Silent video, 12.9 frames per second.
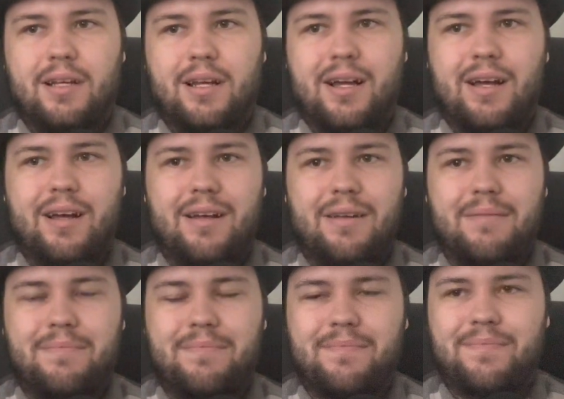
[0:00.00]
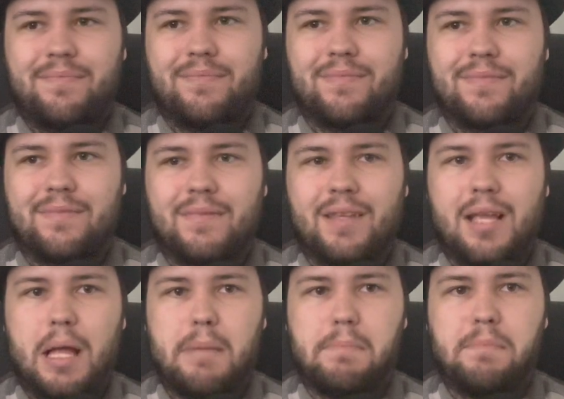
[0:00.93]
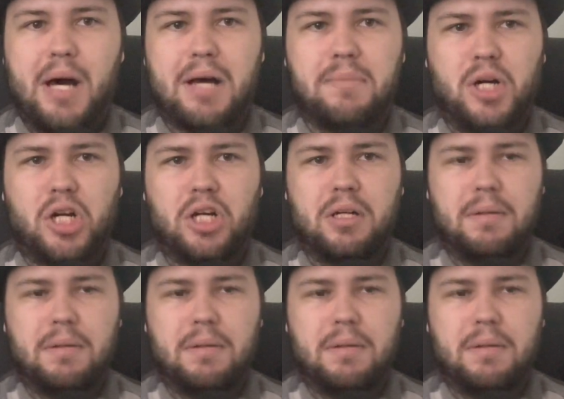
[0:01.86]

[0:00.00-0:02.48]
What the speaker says: Uh, bummer.